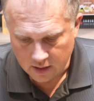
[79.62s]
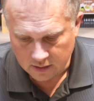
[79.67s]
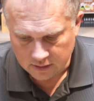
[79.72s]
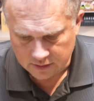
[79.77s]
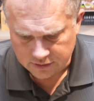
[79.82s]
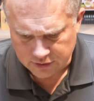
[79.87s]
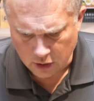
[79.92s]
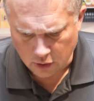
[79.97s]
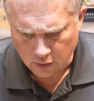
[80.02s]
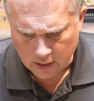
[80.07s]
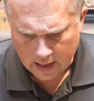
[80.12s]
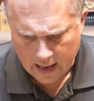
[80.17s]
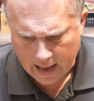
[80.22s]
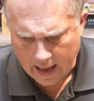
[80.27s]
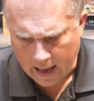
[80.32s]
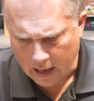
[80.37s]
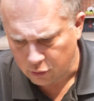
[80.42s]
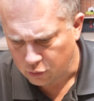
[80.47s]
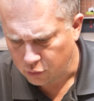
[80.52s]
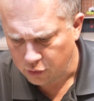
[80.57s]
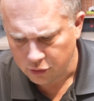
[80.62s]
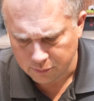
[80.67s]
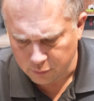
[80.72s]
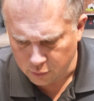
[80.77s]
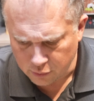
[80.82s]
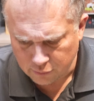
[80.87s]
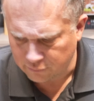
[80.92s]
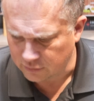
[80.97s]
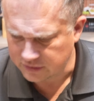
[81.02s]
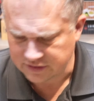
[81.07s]
So, how do you
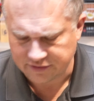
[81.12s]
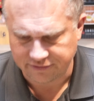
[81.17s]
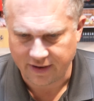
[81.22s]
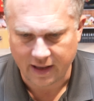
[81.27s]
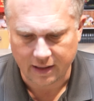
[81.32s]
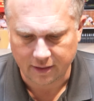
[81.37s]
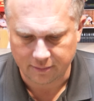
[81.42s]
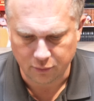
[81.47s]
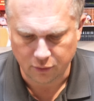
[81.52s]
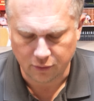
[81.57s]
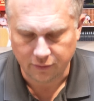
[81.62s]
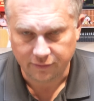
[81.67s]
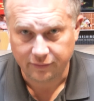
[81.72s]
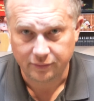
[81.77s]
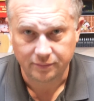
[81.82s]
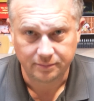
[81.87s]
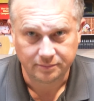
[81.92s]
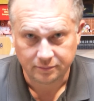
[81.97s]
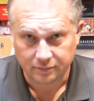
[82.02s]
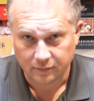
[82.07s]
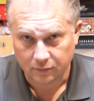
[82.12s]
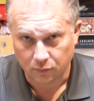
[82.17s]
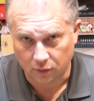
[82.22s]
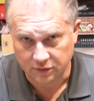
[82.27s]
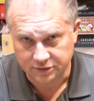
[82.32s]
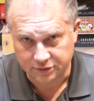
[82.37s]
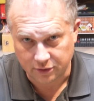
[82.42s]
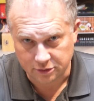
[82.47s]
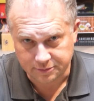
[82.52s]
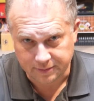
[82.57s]
move? What's a valid move? Well, it
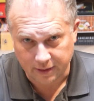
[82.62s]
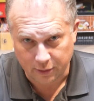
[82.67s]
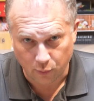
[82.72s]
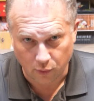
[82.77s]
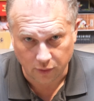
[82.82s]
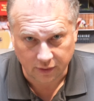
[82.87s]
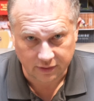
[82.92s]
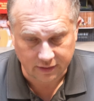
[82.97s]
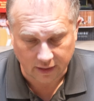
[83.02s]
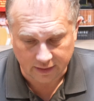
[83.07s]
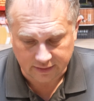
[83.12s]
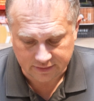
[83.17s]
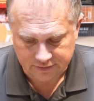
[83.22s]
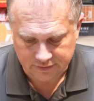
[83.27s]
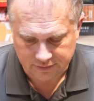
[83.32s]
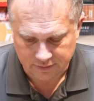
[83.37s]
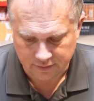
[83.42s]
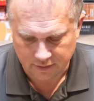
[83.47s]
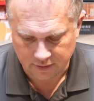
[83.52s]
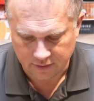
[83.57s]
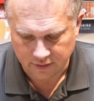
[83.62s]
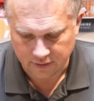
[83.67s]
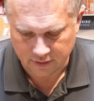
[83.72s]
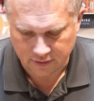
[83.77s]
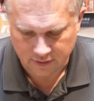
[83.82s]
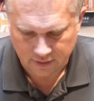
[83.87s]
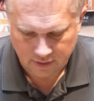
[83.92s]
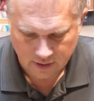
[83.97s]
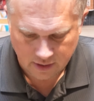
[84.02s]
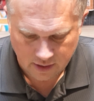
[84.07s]
starts by rolling dice.
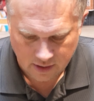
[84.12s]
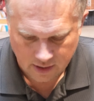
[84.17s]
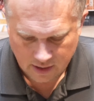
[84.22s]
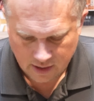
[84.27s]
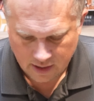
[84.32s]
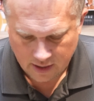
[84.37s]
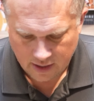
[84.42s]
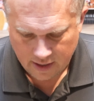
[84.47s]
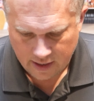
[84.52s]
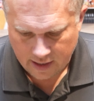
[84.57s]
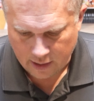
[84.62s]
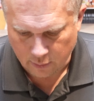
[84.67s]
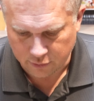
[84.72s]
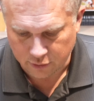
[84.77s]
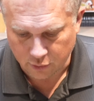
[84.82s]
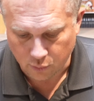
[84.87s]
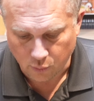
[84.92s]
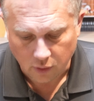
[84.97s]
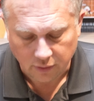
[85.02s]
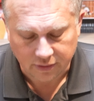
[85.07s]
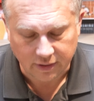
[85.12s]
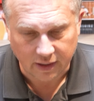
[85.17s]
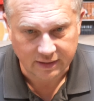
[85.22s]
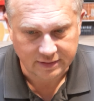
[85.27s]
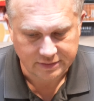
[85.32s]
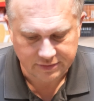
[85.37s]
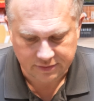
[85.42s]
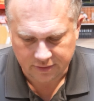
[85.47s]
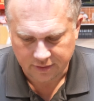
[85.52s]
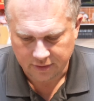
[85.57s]
And when you roll
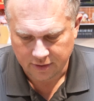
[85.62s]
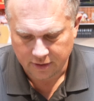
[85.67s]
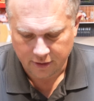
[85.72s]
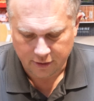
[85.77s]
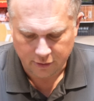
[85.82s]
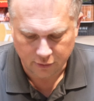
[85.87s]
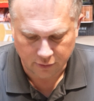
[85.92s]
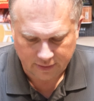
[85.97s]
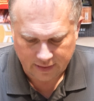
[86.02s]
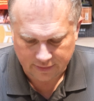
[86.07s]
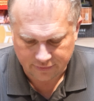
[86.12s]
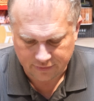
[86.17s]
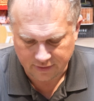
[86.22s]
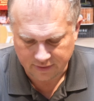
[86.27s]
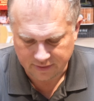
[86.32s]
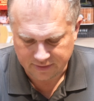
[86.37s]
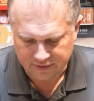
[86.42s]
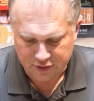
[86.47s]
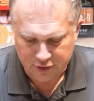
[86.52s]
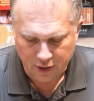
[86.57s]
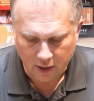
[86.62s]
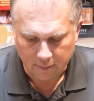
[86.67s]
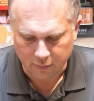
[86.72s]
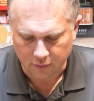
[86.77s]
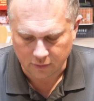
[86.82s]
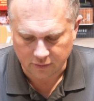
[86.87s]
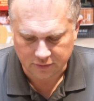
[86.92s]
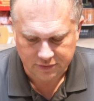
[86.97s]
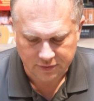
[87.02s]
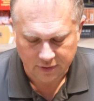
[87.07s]
dice, you look at the
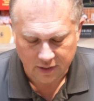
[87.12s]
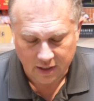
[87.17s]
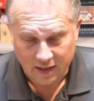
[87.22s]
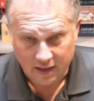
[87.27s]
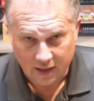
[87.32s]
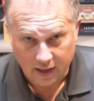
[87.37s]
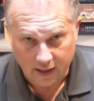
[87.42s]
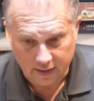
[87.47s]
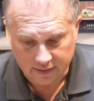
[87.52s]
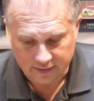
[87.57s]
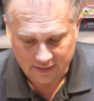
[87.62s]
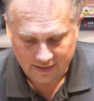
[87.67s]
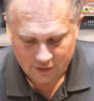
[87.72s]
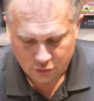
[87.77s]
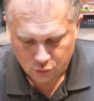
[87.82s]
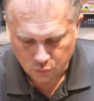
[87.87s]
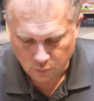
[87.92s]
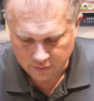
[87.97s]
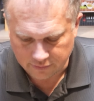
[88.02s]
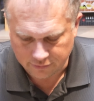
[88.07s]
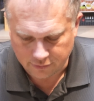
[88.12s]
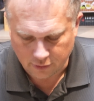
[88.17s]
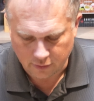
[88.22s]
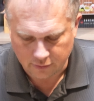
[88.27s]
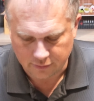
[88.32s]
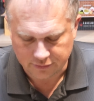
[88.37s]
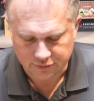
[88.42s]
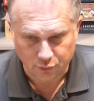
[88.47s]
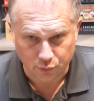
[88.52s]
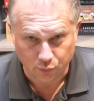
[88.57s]
numbers, and each one of
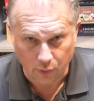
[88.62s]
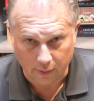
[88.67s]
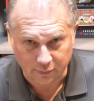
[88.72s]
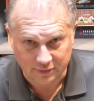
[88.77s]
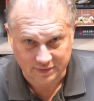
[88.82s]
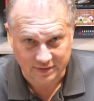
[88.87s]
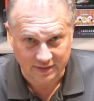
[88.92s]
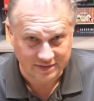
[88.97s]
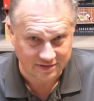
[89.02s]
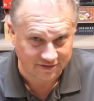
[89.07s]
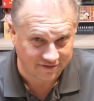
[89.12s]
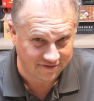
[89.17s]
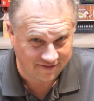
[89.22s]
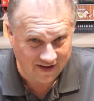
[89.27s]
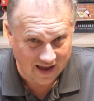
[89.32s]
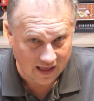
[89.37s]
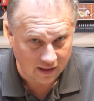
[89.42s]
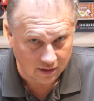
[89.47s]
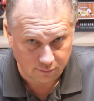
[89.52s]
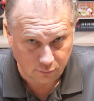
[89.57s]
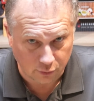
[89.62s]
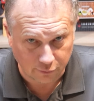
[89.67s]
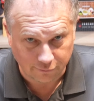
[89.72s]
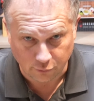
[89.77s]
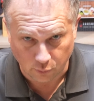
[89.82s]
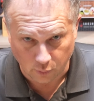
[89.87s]
those represents a valid move for